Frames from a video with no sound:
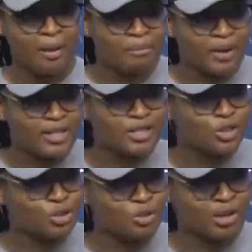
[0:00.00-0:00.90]

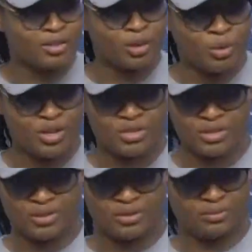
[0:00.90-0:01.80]
Practice doing the
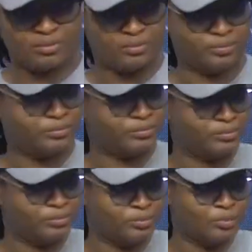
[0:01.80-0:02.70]
question.
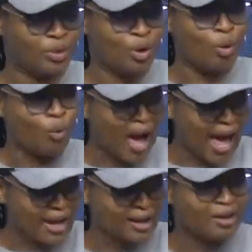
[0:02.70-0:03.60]

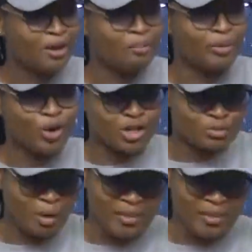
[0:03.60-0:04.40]
Why? Because from